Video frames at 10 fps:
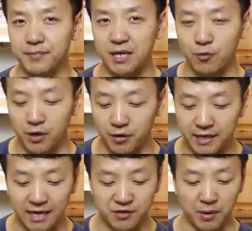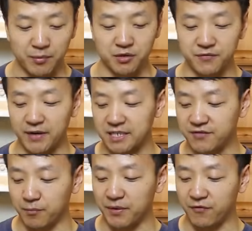up the oil, you guys remember those
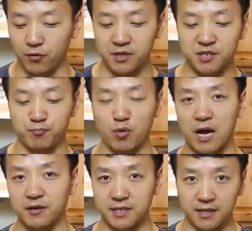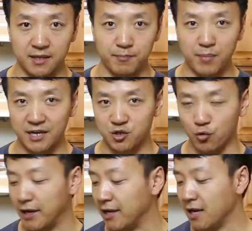veggies from before, the sprouts and the bok
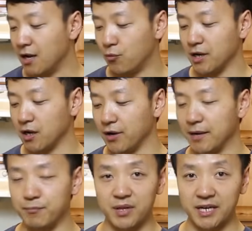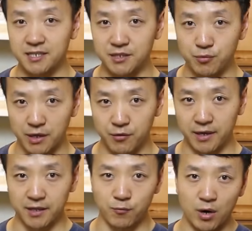choy? We're gonna go ahead and blanch this really
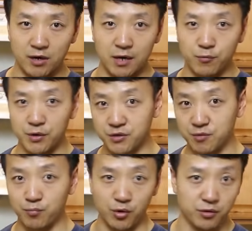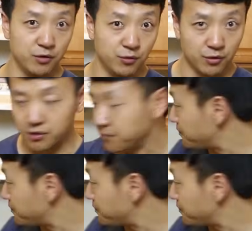quick in the water that we used to boil the noodles.